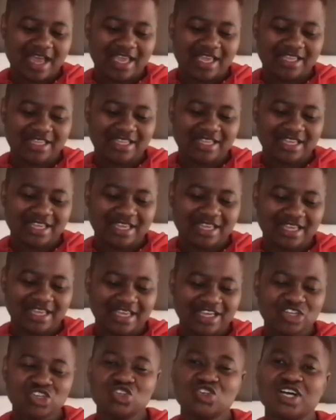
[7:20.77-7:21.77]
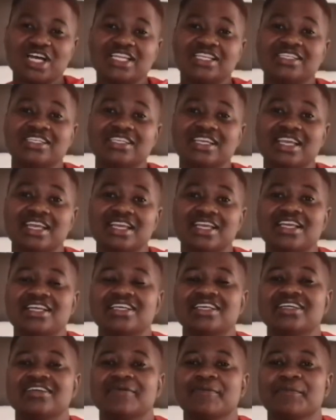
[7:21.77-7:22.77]

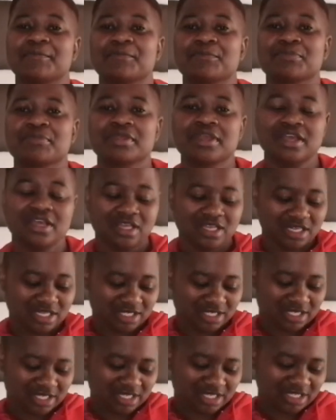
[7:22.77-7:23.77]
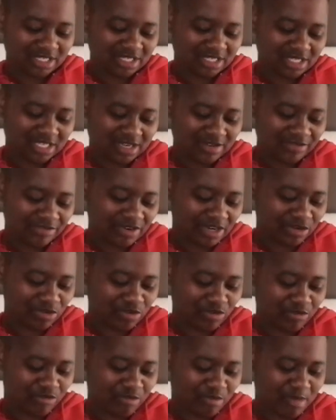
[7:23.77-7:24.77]
Actually, a certain friend
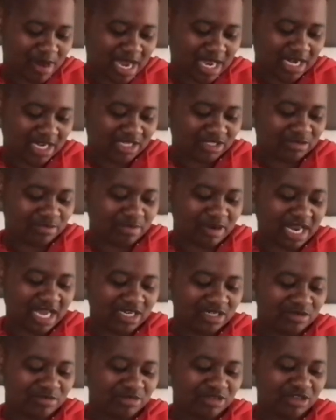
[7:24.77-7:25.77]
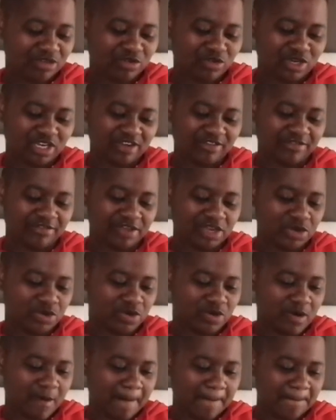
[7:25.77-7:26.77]
of mine has plugged me on a
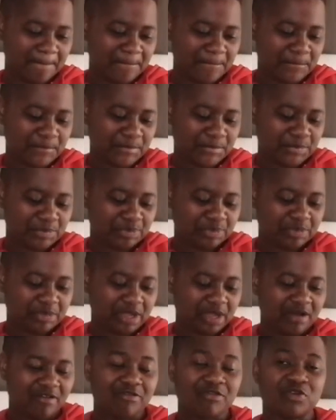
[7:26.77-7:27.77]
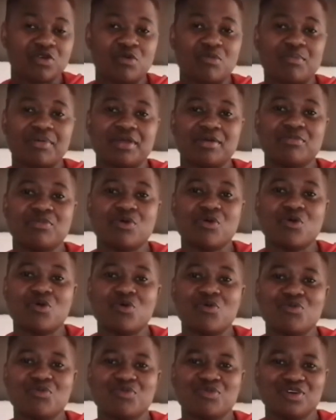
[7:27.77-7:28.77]
video from
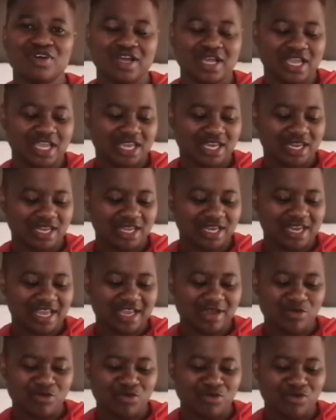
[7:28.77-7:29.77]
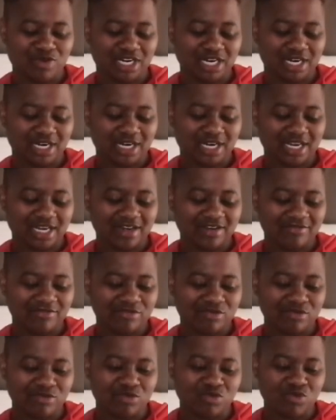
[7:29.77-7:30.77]
Pephome, and then I ran
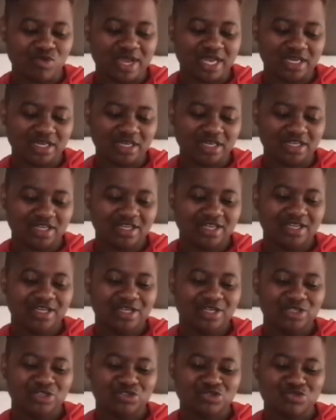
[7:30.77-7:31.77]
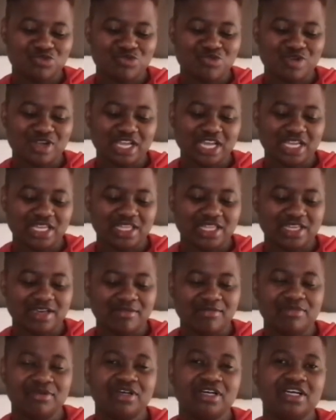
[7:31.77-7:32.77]
from work to go get
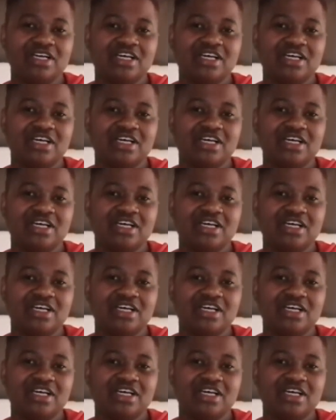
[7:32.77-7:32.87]
them.